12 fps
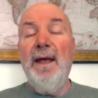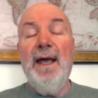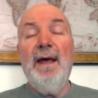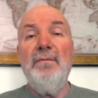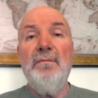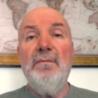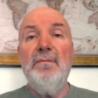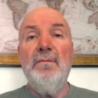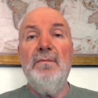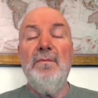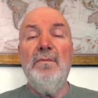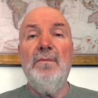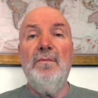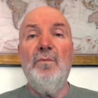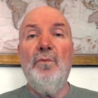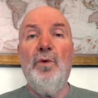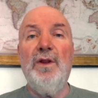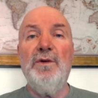And
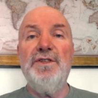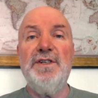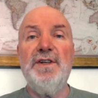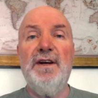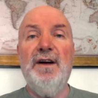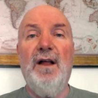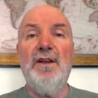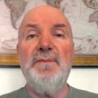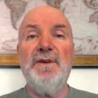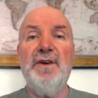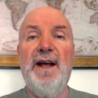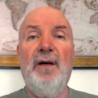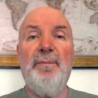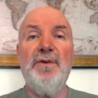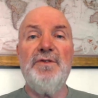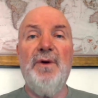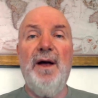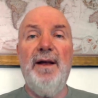we'll just acknowledge Mr.
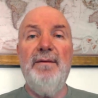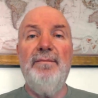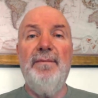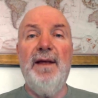Halpert's right.